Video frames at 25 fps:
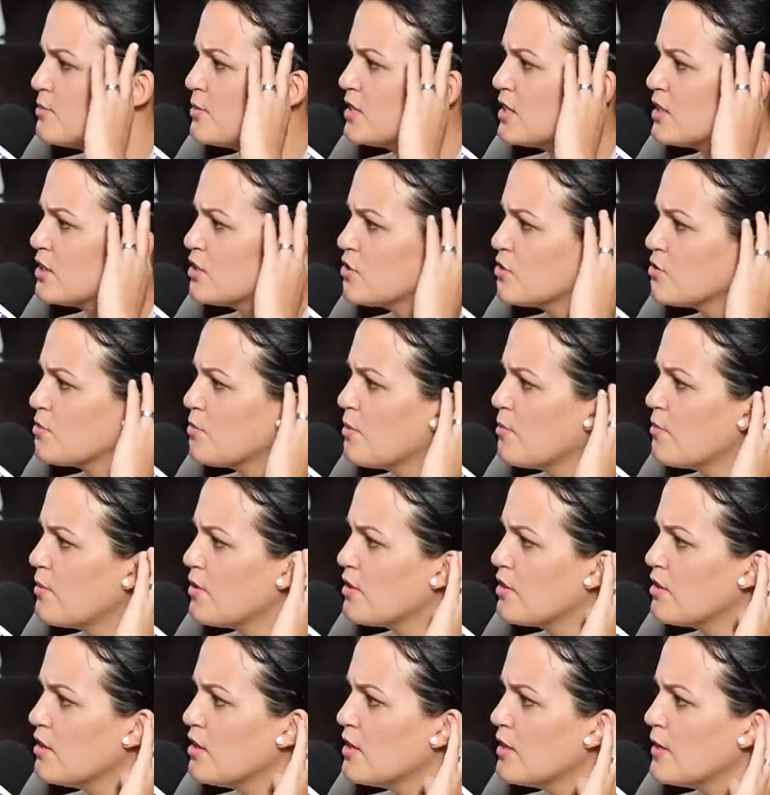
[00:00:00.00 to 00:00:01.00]
But I just remember
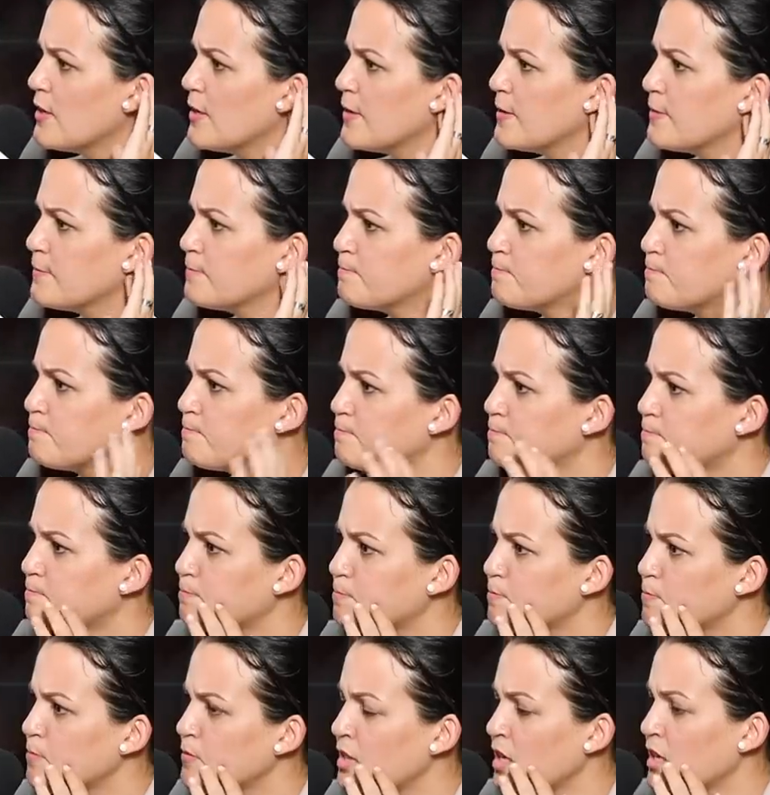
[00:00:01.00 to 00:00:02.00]
thinking,
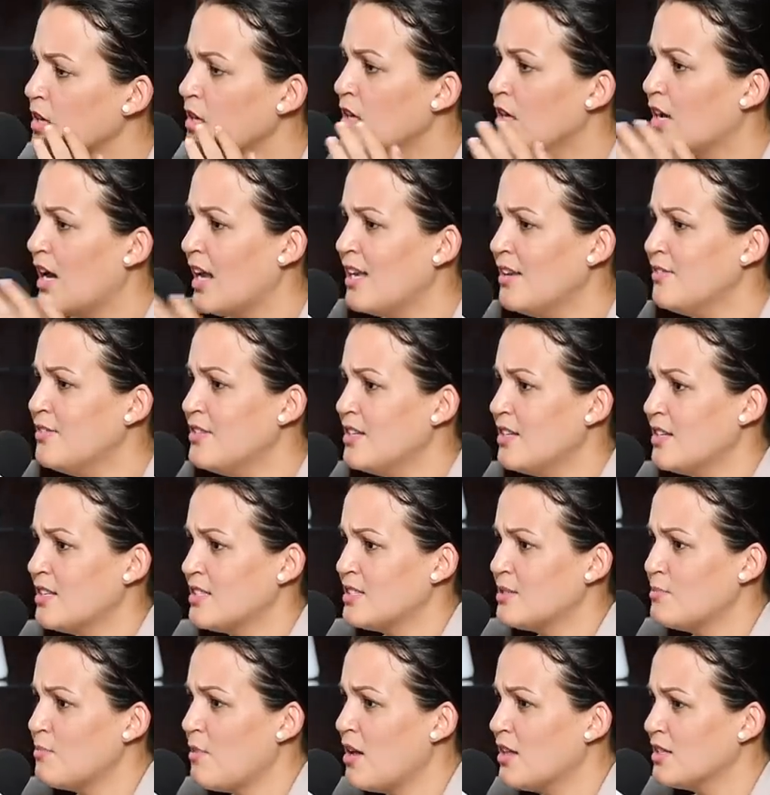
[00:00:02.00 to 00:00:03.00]
I lived in a
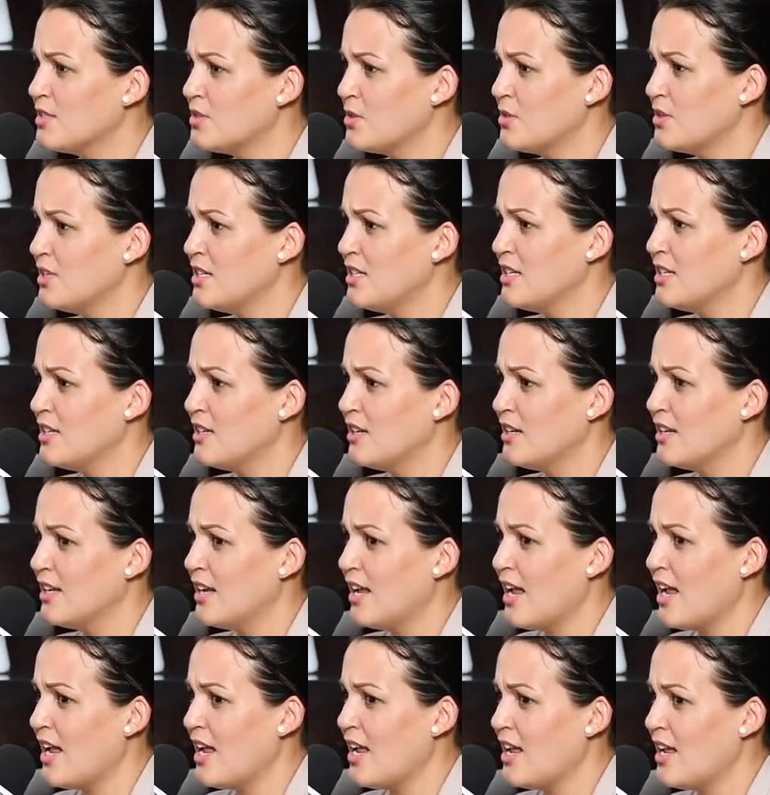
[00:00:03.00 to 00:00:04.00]
small town in England,
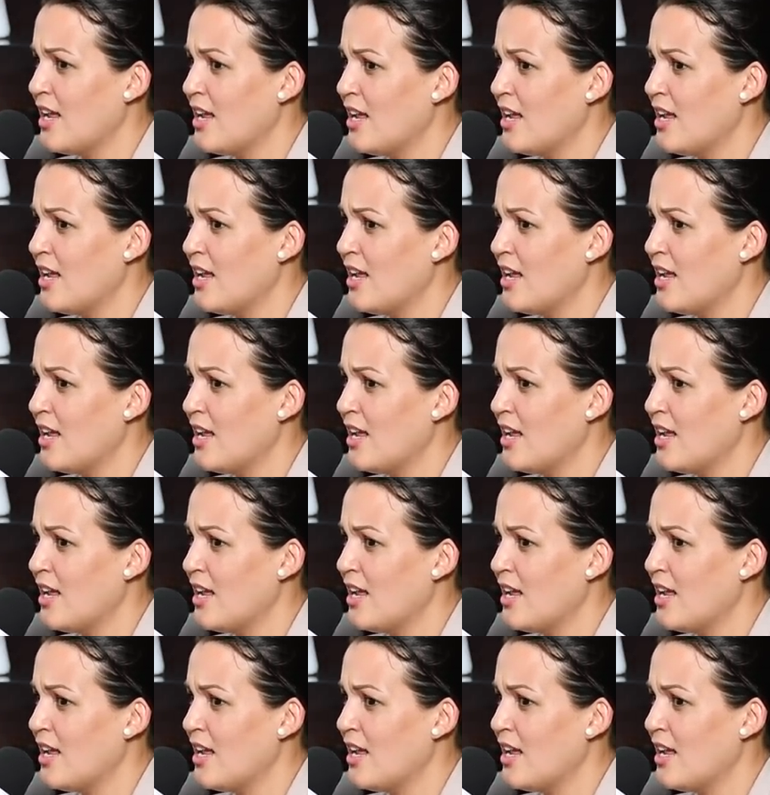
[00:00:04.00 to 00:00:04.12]
mm.